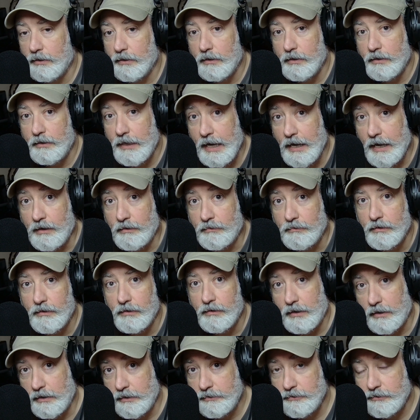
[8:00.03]
now,
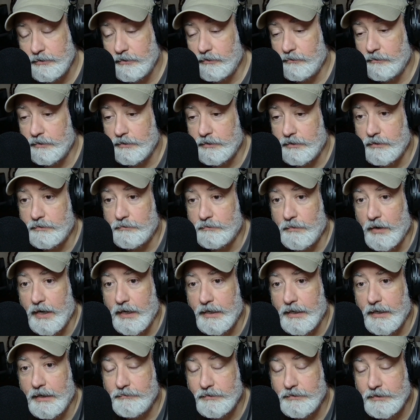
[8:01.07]
also with this
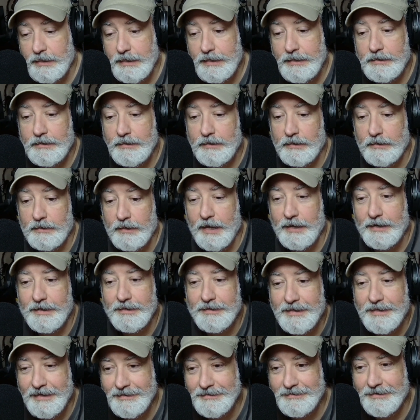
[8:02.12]
mic, I've seen a lot of
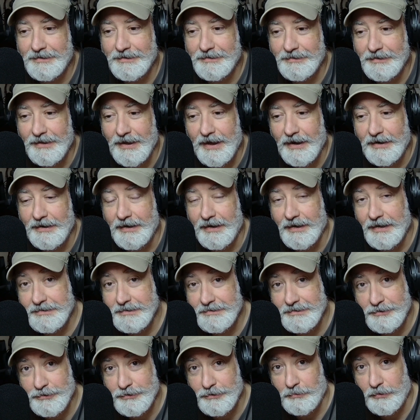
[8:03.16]
things online, and I guess
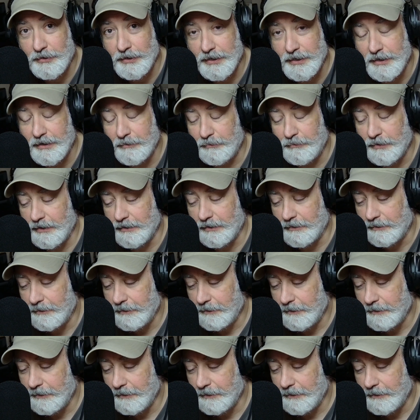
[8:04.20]
I should bring it up here.